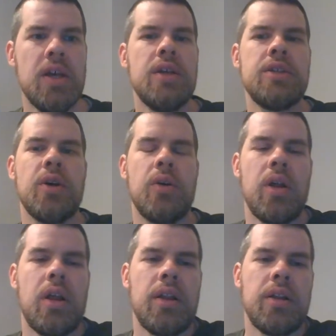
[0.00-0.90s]
So
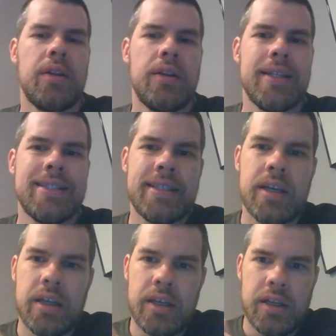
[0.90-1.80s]
let's
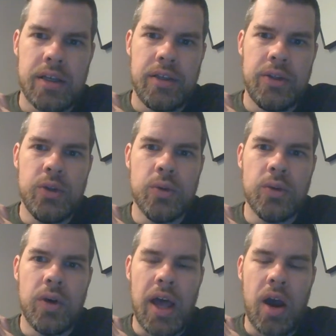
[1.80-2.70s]
say
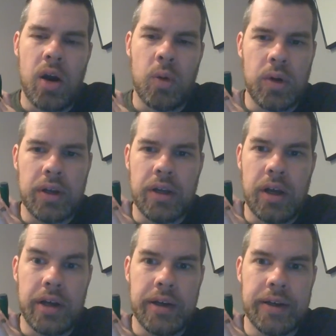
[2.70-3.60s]
you are working
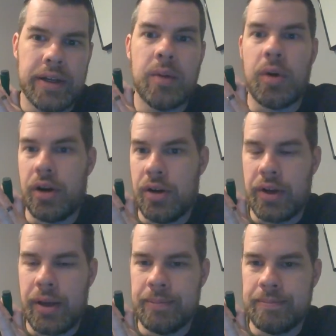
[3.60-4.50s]
on a Mario
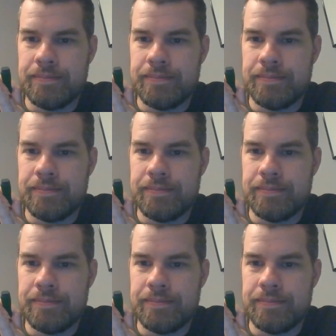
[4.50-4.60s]
game,